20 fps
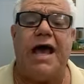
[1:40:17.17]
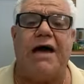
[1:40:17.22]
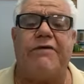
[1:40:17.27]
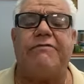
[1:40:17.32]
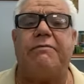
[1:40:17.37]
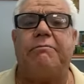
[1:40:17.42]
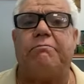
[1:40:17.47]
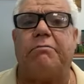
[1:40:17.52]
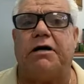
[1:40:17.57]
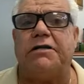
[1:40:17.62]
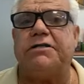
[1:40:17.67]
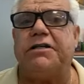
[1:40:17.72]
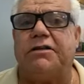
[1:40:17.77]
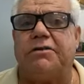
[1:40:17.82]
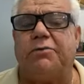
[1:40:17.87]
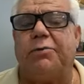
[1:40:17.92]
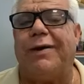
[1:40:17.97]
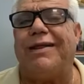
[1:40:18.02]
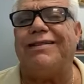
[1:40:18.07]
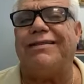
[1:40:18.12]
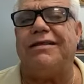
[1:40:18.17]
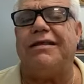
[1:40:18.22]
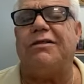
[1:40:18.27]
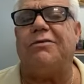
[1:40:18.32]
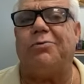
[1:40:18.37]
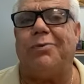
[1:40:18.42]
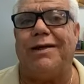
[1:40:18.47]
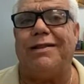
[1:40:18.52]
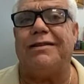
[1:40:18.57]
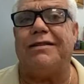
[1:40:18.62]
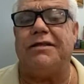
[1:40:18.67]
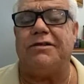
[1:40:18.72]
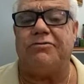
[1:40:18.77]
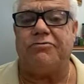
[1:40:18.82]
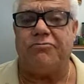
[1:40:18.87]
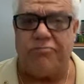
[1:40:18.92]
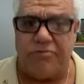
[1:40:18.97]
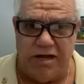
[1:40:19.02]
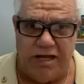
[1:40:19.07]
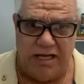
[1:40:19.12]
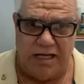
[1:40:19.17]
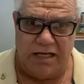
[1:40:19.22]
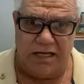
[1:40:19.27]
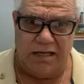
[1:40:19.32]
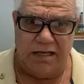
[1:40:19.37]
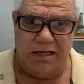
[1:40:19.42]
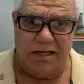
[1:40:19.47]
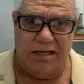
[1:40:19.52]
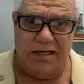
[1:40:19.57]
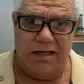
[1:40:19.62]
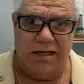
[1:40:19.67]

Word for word: we have in budget 2023,